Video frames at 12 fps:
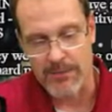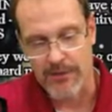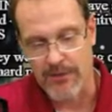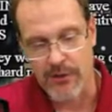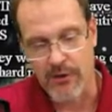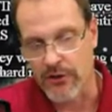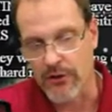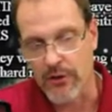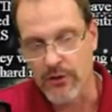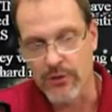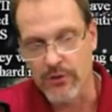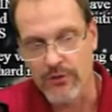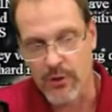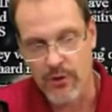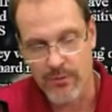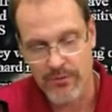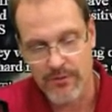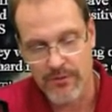If you're a new
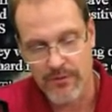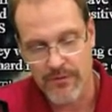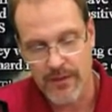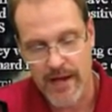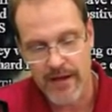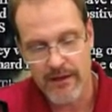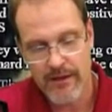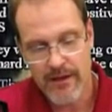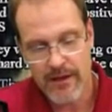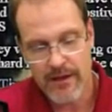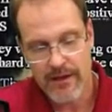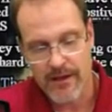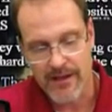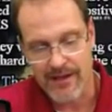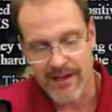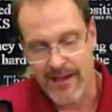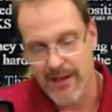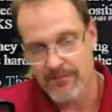drone flyer, and
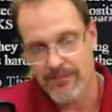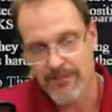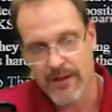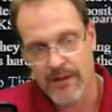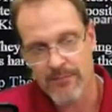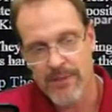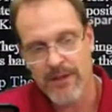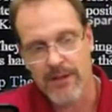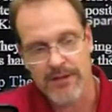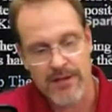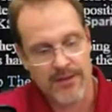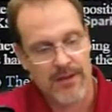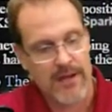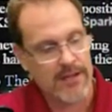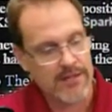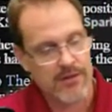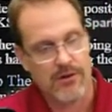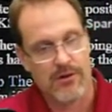yeah, I'm you know I've been there, done
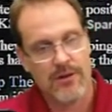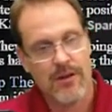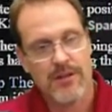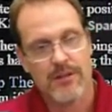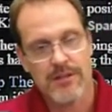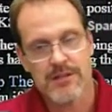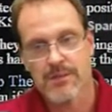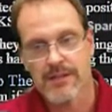that. So this was